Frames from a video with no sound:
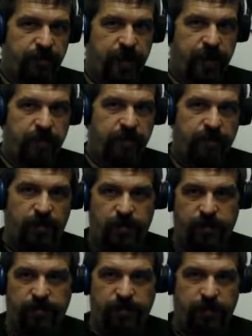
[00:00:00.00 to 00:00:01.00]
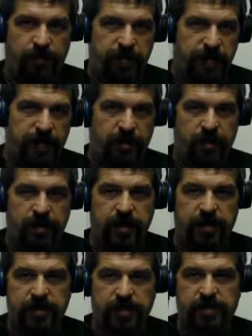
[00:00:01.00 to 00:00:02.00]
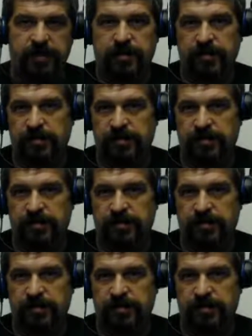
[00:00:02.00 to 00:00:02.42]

that involved big audience,